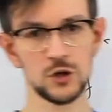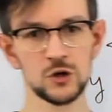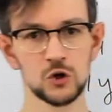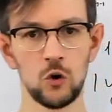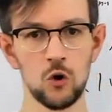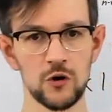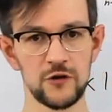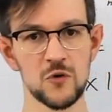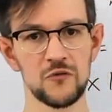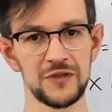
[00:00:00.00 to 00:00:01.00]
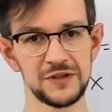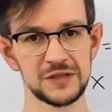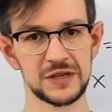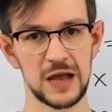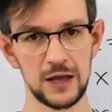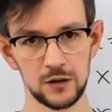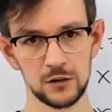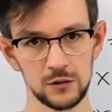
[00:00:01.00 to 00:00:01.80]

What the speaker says: So logarithm of this is n.